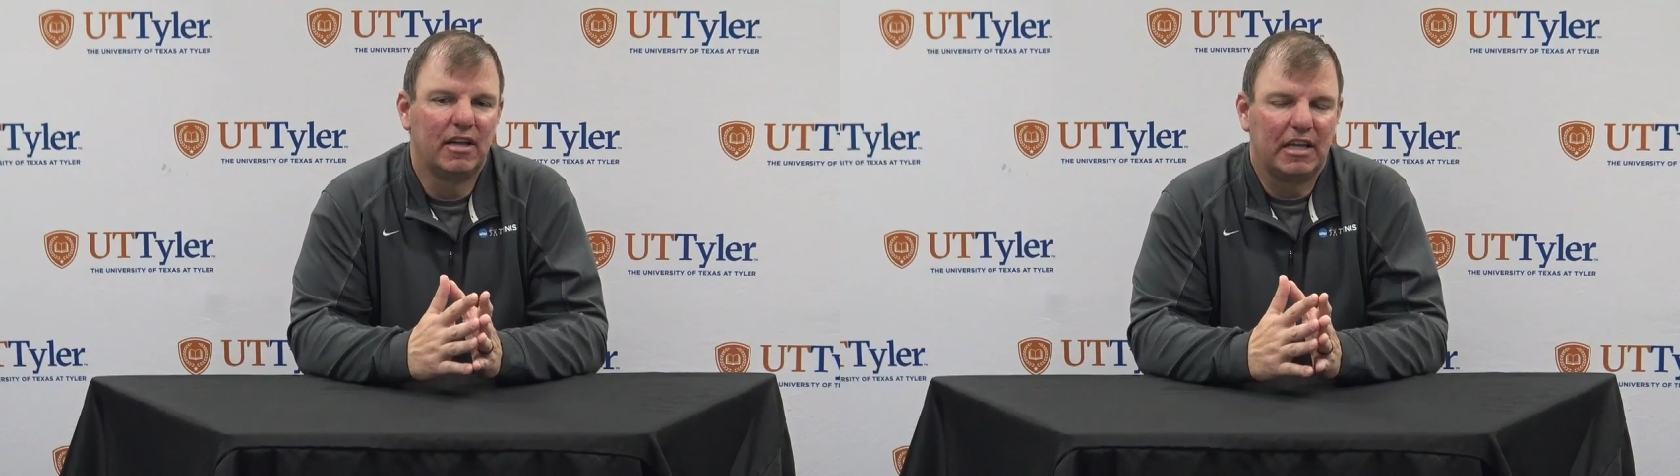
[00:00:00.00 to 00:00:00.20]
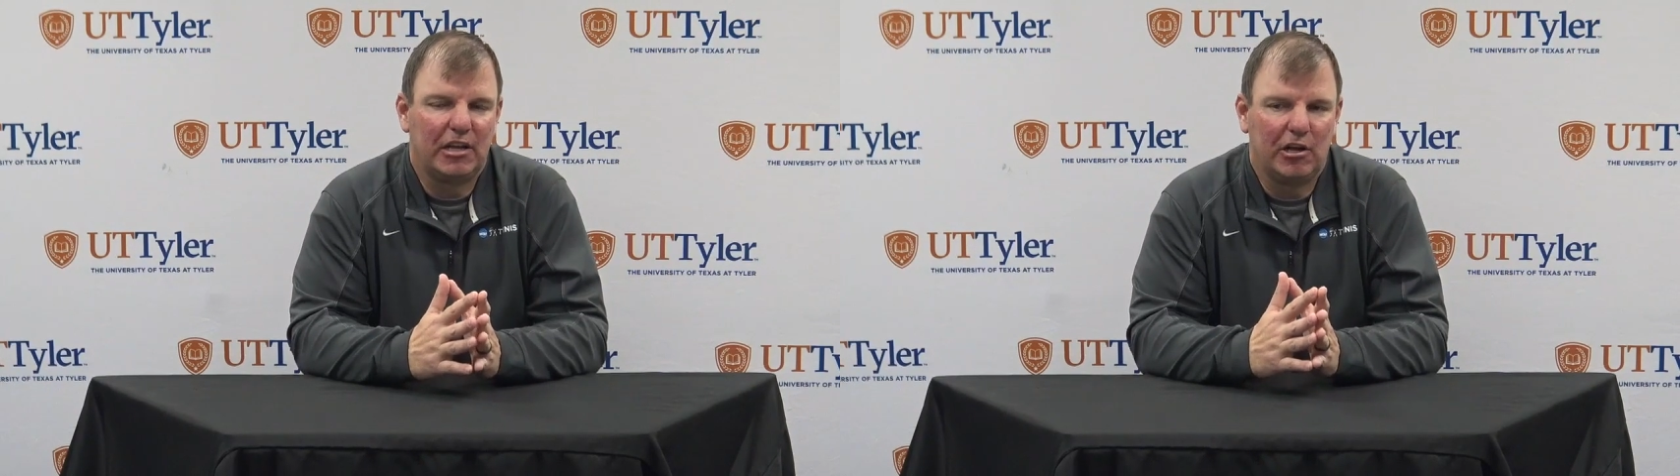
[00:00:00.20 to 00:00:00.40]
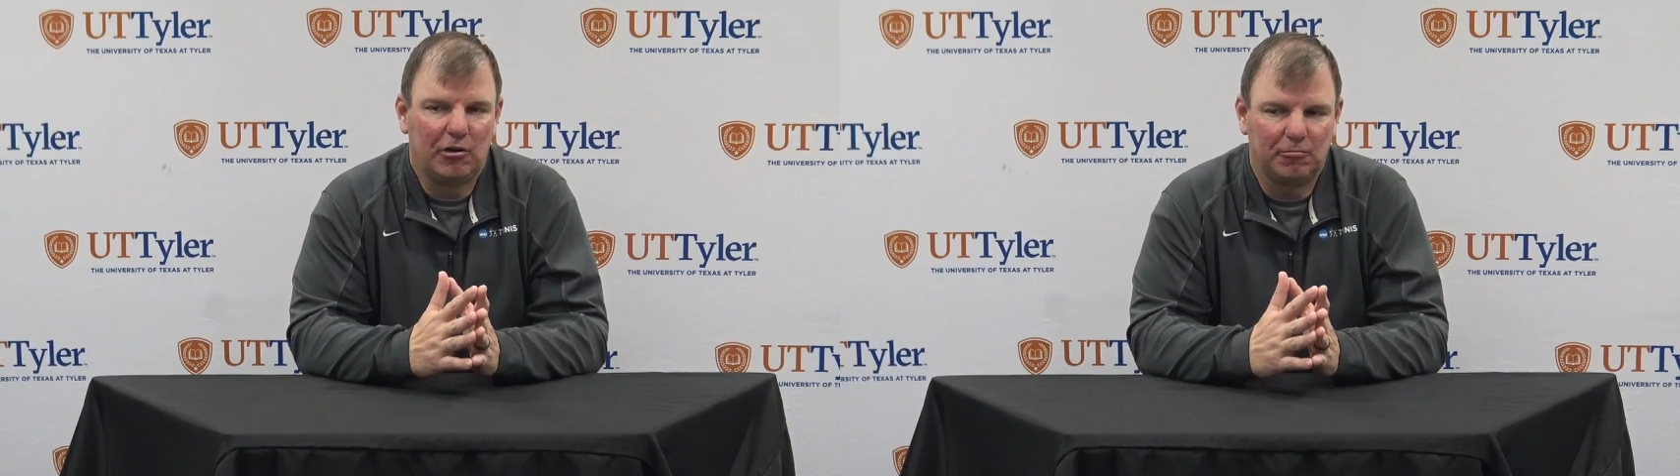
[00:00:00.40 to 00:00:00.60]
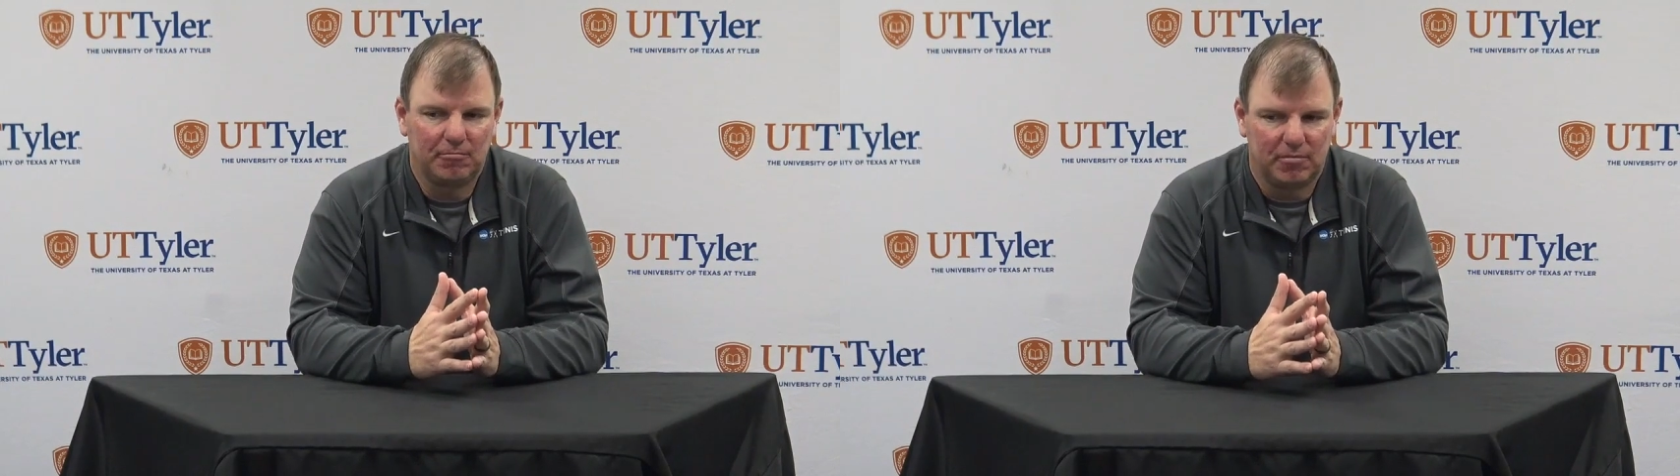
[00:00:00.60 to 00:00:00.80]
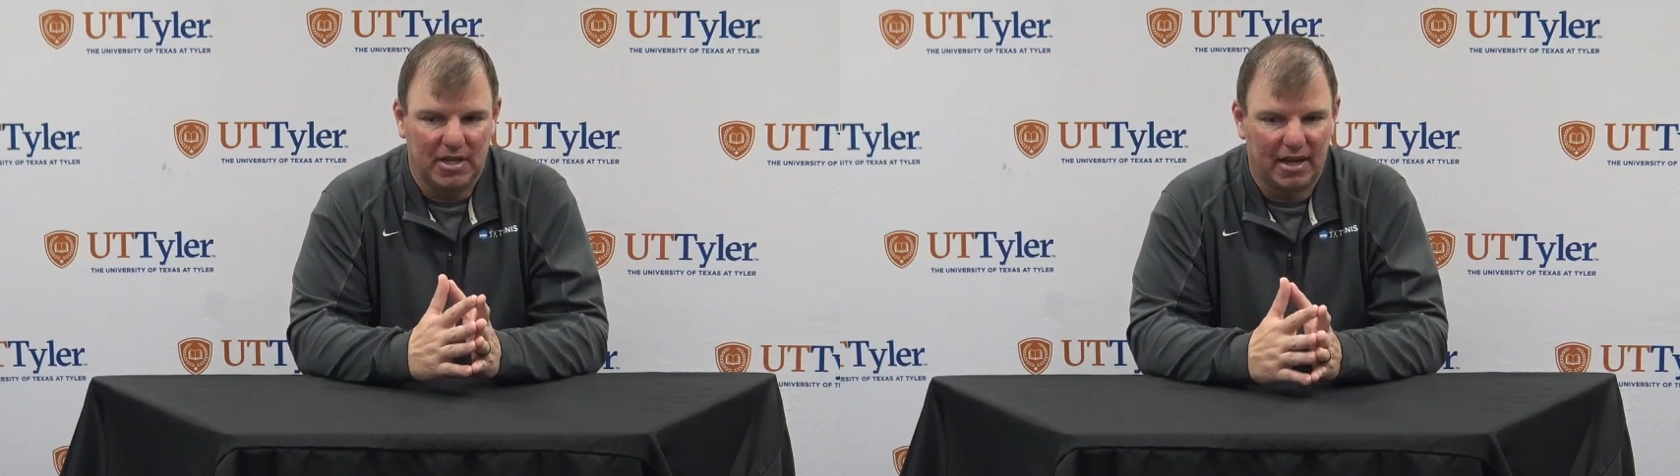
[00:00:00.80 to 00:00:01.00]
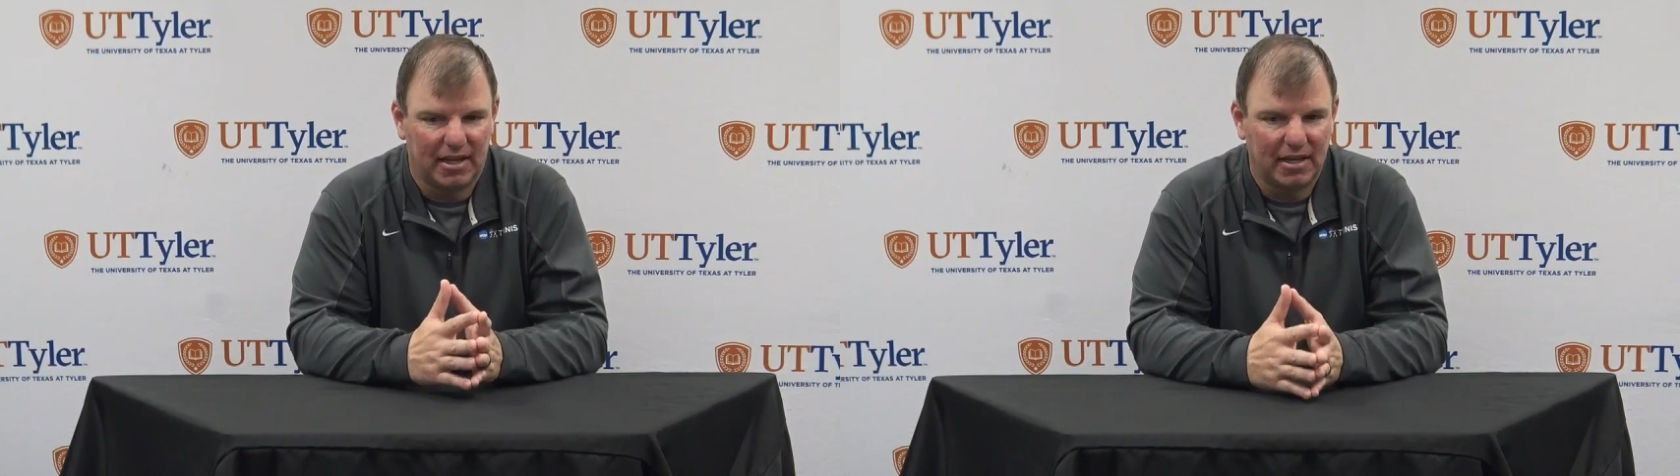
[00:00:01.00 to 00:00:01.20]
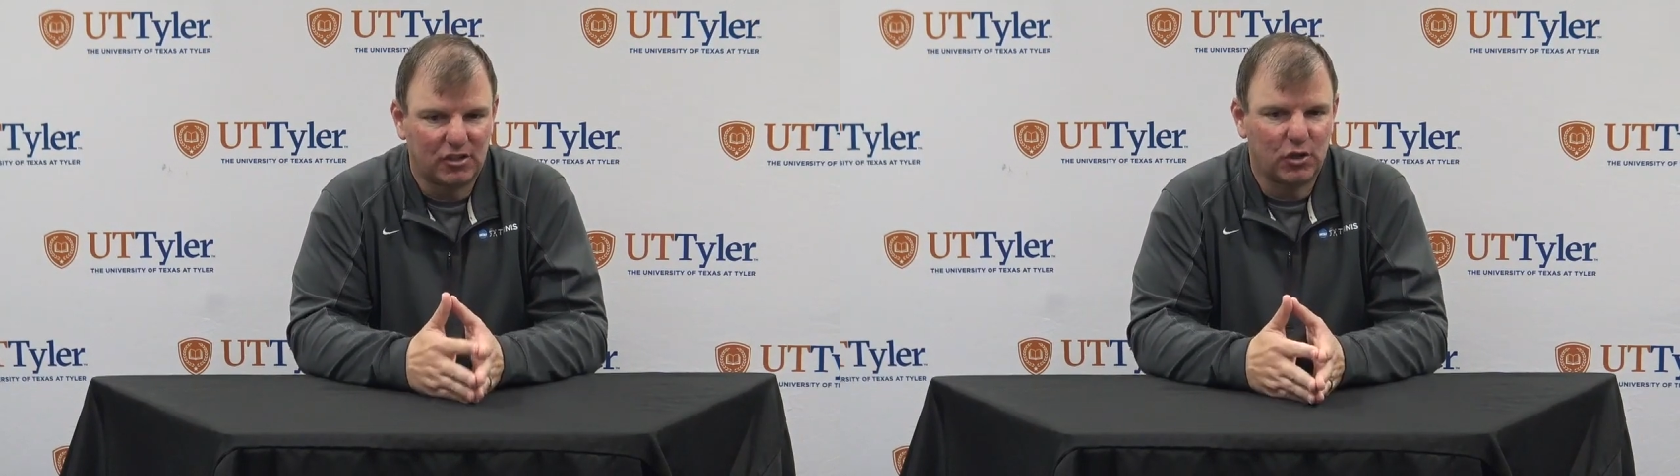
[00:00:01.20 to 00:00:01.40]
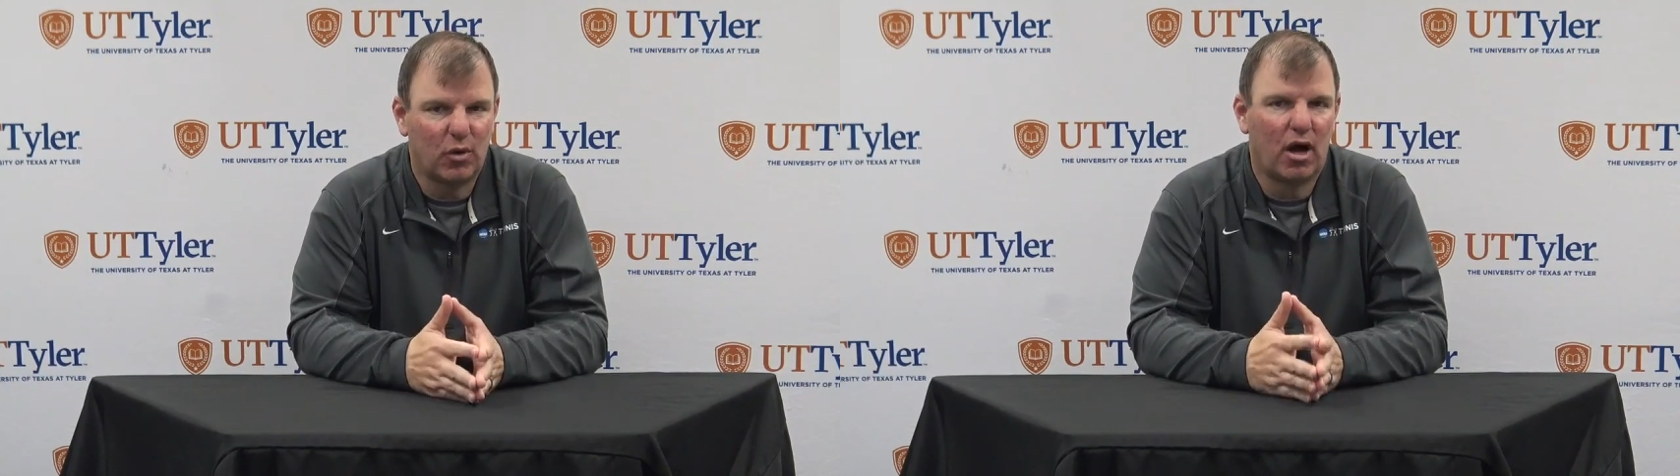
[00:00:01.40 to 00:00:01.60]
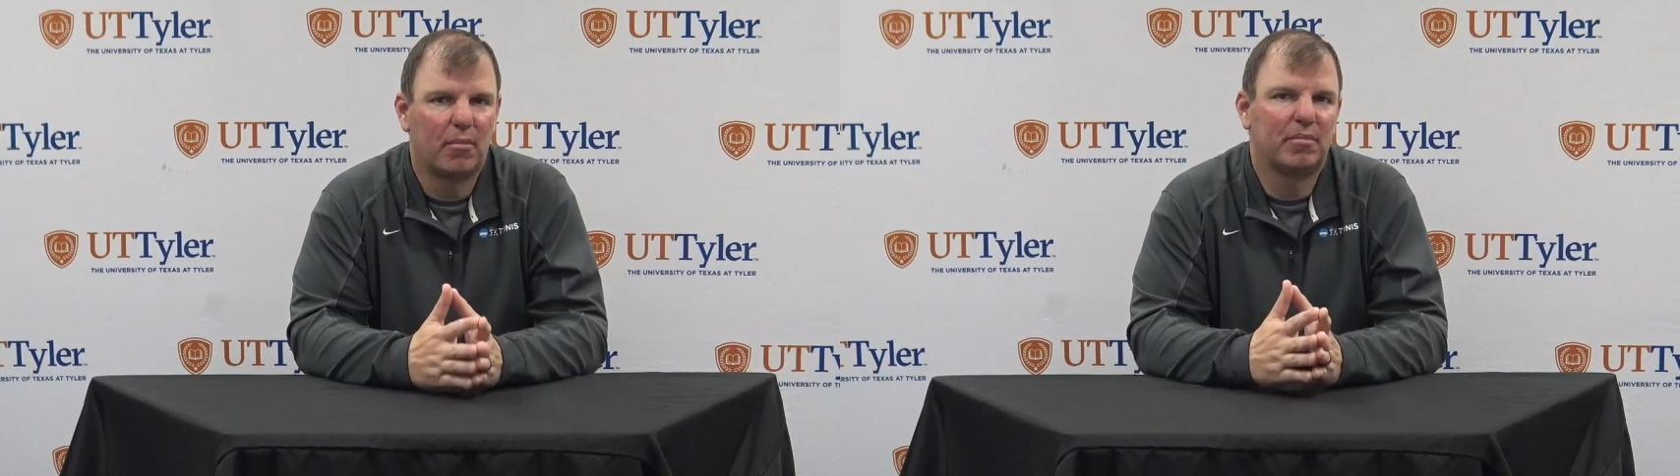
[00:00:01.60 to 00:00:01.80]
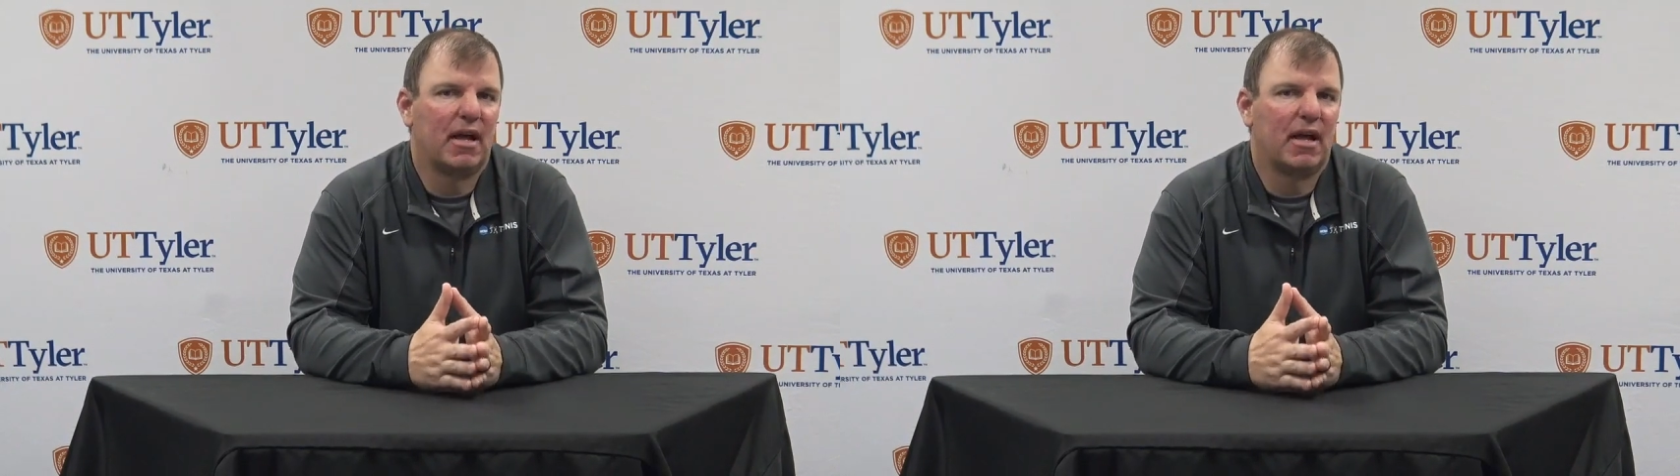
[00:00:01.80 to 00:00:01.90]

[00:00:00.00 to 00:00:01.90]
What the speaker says: you know, not getting too up,